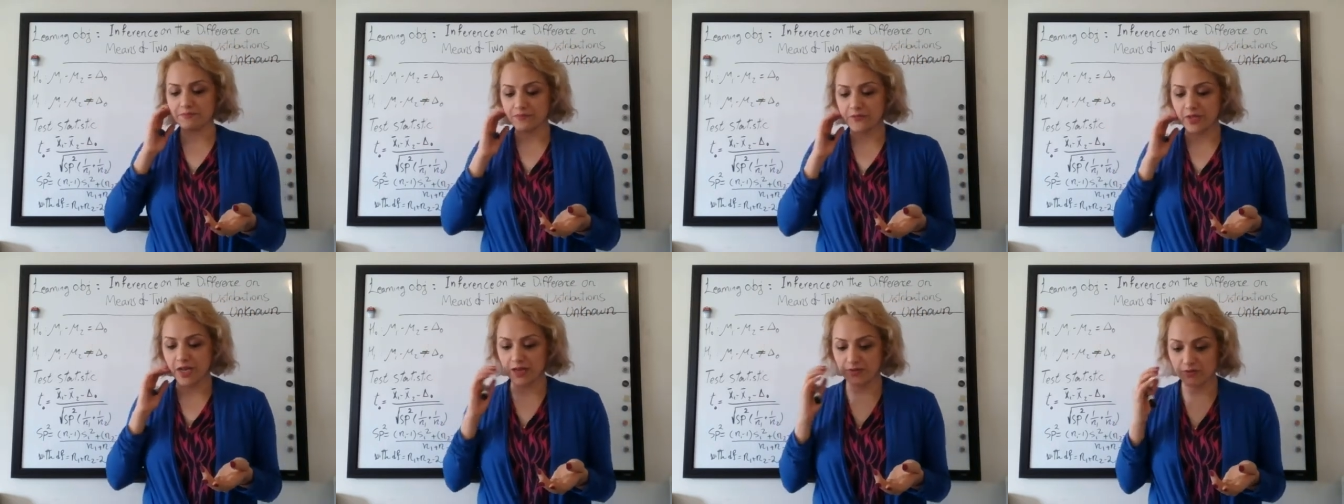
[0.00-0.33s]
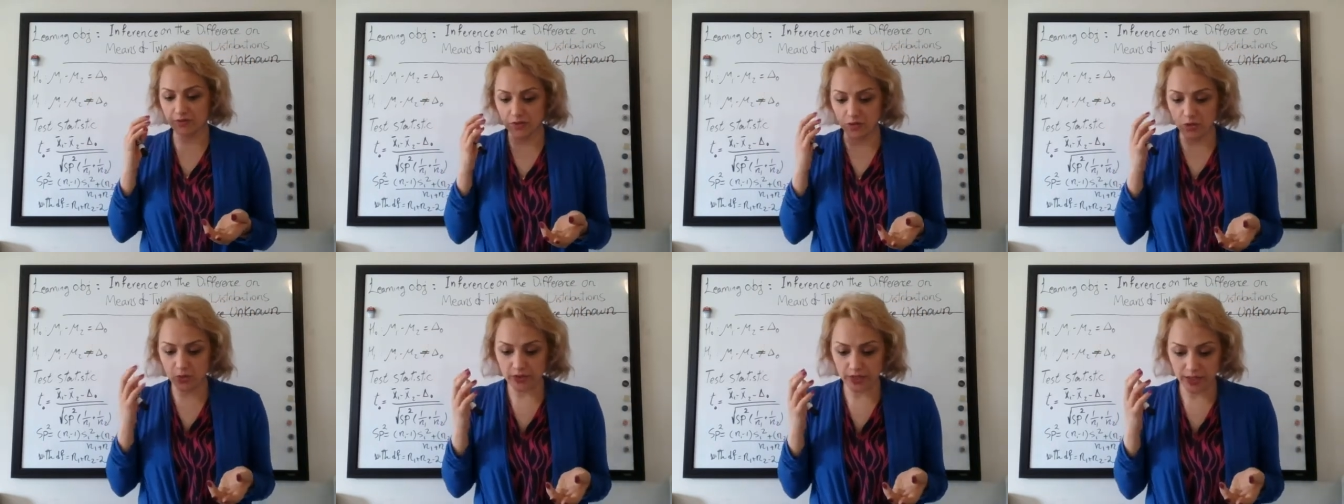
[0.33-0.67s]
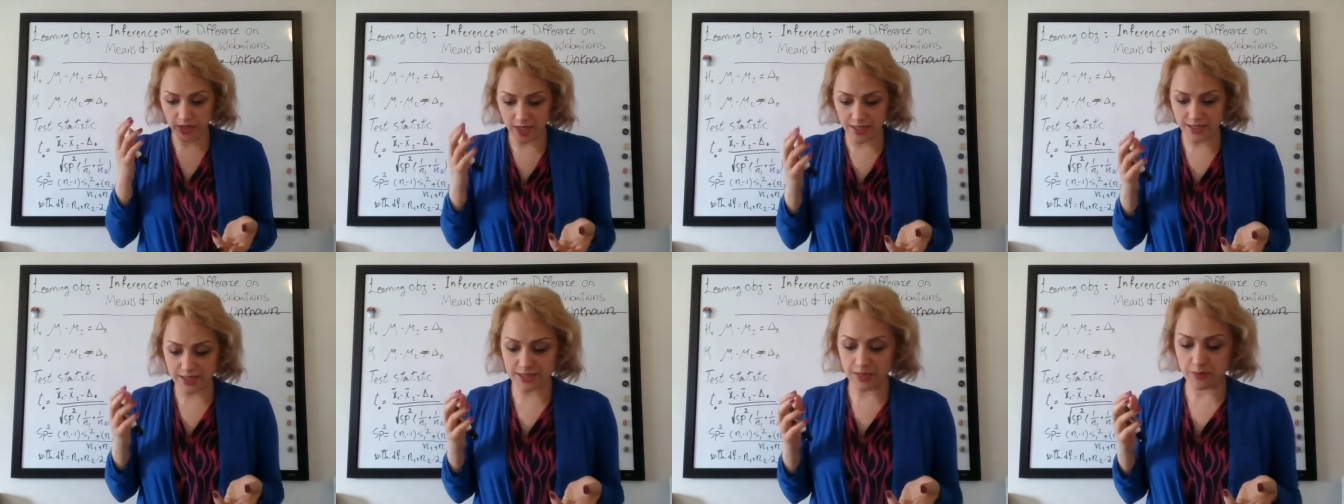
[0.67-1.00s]
Like we know the
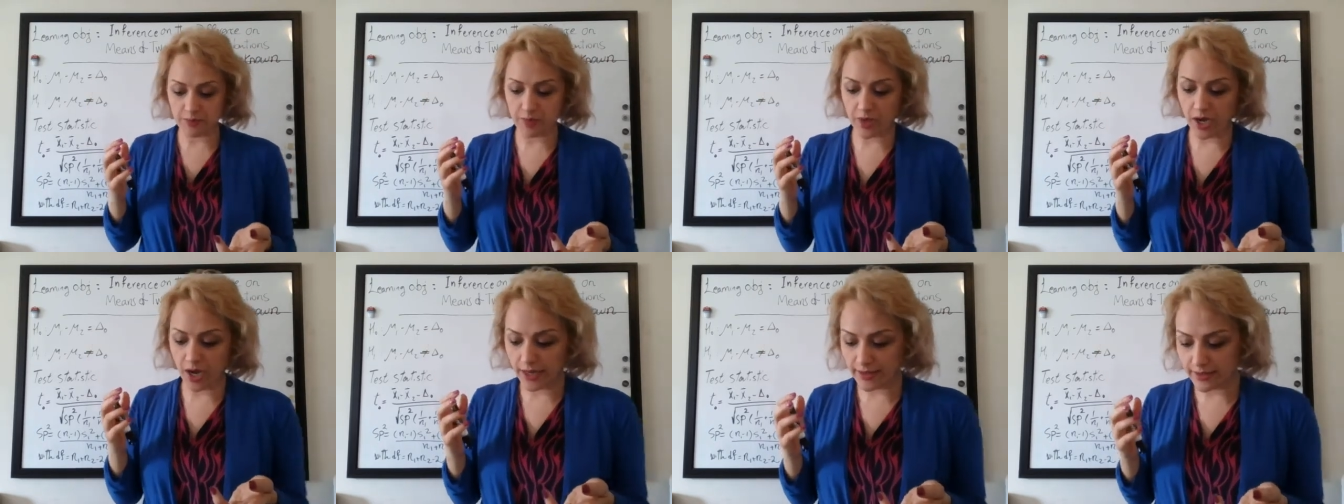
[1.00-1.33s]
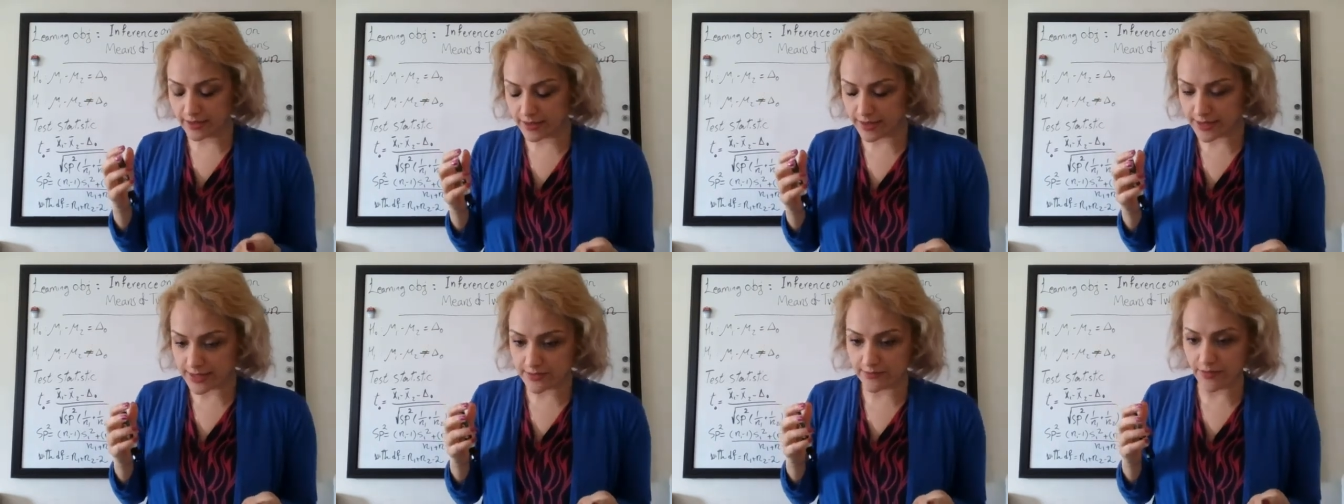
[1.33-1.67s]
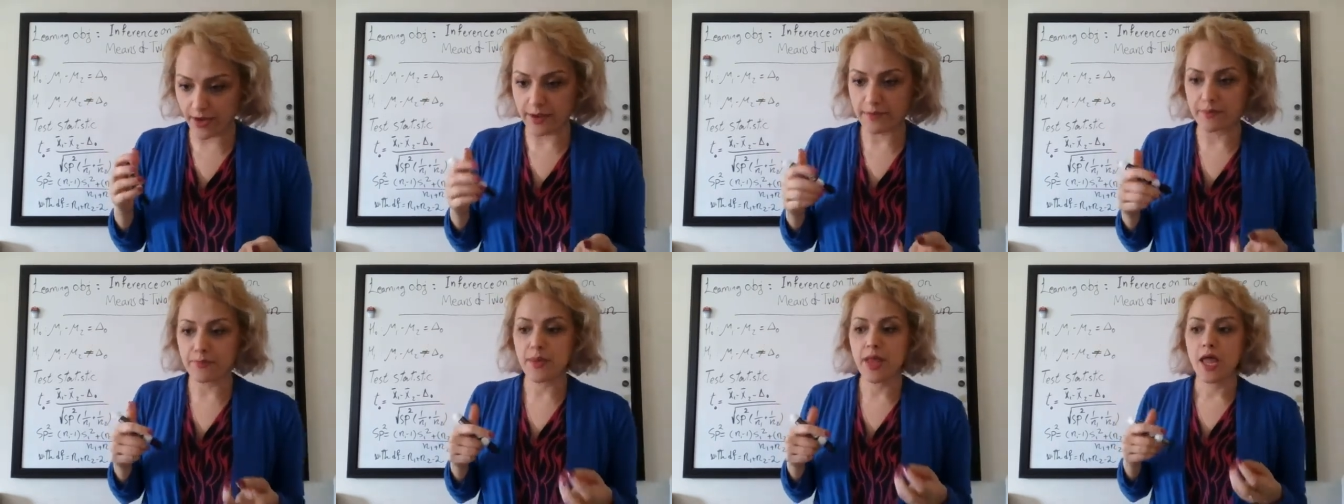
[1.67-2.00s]
concept behind it, it's fine.
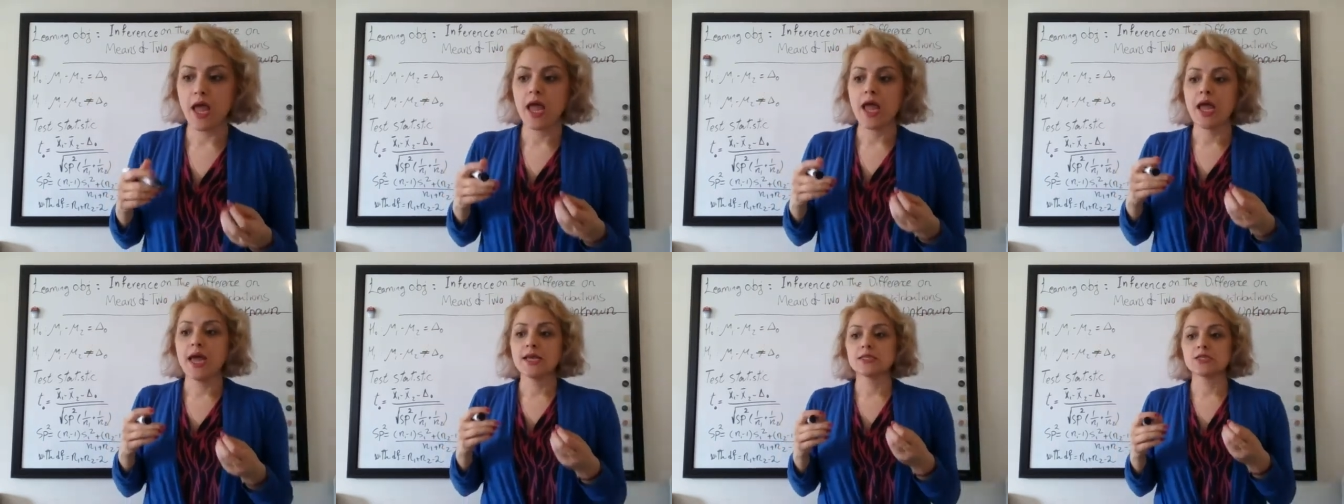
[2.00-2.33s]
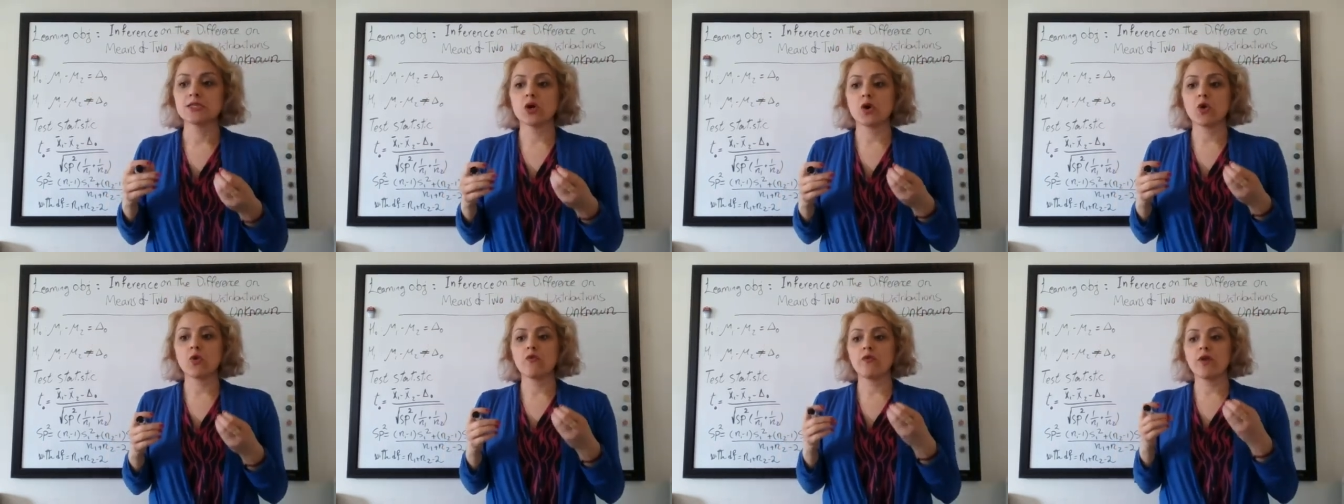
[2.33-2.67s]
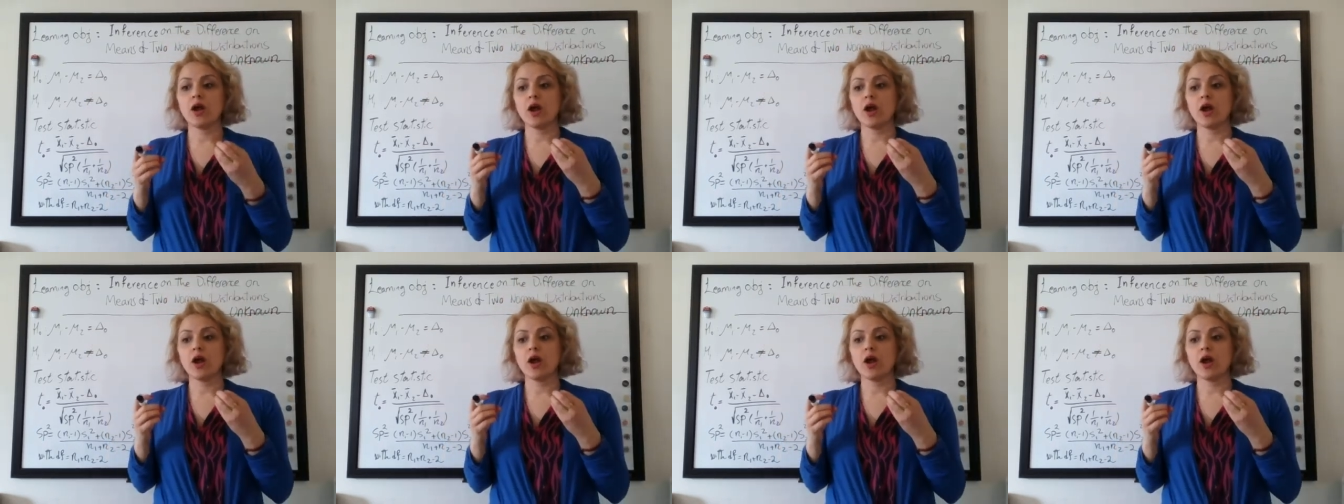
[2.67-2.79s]
So we